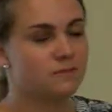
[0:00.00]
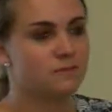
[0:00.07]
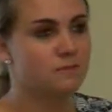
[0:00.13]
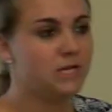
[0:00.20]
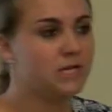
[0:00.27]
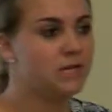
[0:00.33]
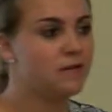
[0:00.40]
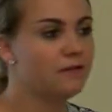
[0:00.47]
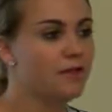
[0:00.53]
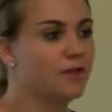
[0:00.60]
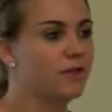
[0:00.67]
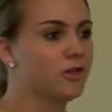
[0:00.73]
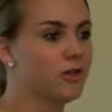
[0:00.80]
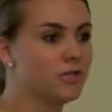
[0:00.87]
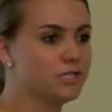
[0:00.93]
being like
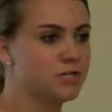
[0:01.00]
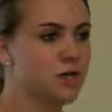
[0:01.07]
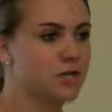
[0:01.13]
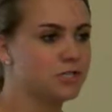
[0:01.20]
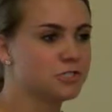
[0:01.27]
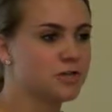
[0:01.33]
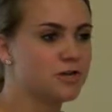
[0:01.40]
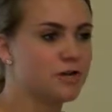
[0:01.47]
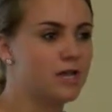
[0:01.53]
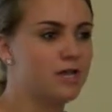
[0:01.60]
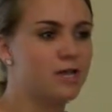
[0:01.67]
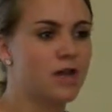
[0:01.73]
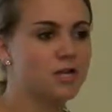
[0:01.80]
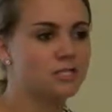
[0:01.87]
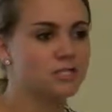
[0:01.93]
a good doctor and
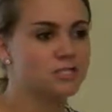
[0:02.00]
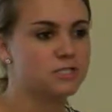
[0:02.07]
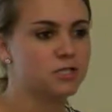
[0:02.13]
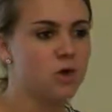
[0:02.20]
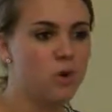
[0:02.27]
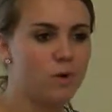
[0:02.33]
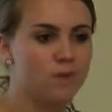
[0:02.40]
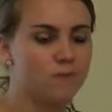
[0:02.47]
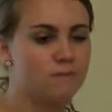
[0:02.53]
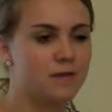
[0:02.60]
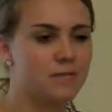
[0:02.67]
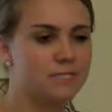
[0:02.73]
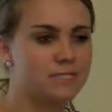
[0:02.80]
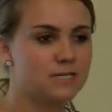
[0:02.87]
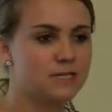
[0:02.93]
not just knowing the
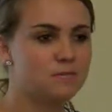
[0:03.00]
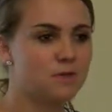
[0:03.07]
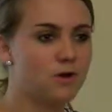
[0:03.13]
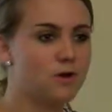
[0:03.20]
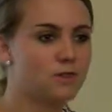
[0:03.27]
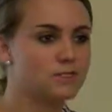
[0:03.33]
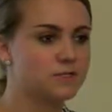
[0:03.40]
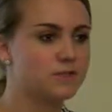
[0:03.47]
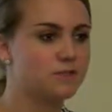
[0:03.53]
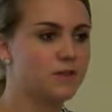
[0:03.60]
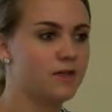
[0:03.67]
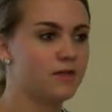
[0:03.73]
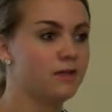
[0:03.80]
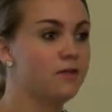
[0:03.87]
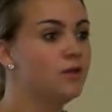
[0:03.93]
medicine, but also
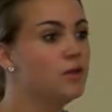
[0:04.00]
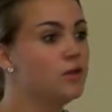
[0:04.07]
like